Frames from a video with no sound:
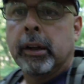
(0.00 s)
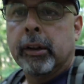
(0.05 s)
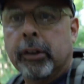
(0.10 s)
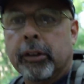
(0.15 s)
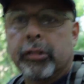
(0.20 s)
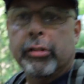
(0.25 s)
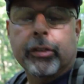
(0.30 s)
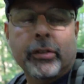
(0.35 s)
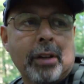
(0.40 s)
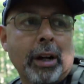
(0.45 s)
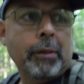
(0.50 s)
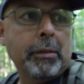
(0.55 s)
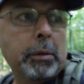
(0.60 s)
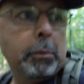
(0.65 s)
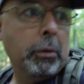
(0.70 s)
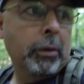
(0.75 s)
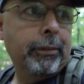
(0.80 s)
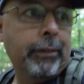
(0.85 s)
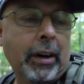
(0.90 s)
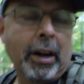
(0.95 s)
it's just time to
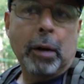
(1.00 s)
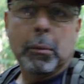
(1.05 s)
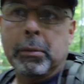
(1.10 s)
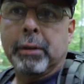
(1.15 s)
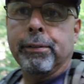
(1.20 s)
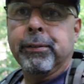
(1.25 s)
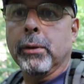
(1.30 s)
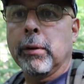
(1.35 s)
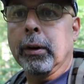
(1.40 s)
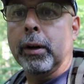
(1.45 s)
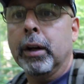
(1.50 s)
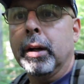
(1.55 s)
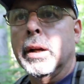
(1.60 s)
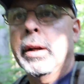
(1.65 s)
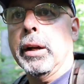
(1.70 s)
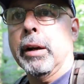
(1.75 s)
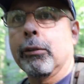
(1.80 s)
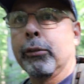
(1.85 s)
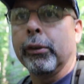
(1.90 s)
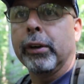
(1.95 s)
move on before
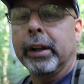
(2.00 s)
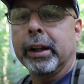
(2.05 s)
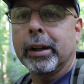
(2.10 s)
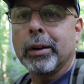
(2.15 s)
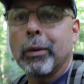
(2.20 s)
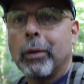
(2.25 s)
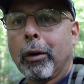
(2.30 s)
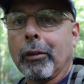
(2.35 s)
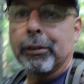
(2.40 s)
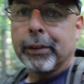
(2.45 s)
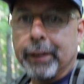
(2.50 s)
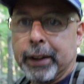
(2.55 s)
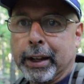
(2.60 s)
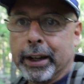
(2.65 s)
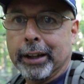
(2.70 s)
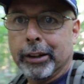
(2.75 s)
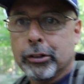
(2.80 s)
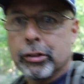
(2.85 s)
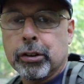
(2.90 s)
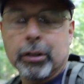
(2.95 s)
I really go over the
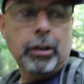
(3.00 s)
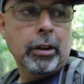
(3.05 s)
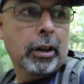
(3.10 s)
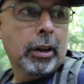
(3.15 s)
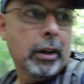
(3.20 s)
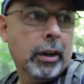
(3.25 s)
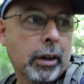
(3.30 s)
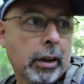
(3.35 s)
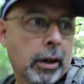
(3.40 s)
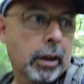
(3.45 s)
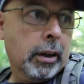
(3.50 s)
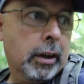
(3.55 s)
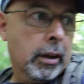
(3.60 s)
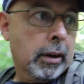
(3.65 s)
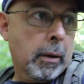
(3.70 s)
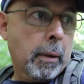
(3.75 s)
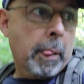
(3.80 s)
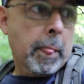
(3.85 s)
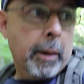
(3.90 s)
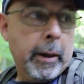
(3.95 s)
edge.
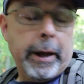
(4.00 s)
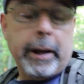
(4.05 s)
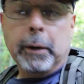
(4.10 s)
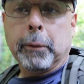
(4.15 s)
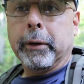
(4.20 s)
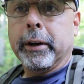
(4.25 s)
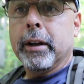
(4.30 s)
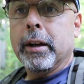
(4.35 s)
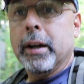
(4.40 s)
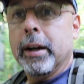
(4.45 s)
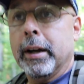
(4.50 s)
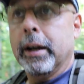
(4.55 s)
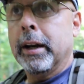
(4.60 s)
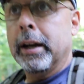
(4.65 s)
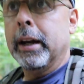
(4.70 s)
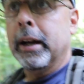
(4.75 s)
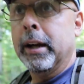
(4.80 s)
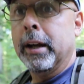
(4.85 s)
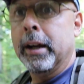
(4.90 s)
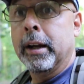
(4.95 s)
Anyway,
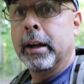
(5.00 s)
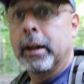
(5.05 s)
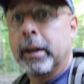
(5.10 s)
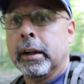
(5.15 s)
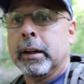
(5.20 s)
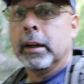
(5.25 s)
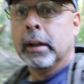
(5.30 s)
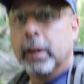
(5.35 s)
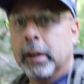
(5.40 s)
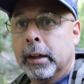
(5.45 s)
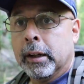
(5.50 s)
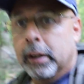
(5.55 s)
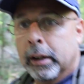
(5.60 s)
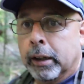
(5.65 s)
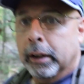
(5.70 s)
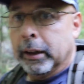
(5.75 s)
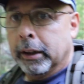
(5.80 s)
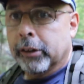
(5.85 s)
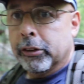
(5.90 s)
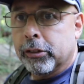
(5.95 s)

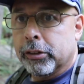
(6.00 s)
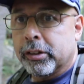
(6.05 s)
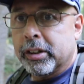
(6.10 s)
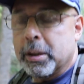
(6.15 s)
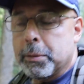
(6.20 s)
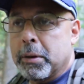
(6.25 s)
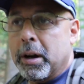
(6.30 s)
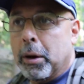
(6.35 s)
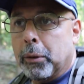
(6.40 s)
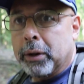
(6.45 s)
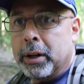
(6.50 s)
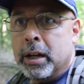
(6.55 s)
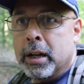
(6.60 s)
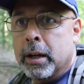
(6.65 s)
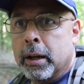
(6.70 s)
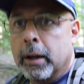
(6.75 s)
let's just keep going.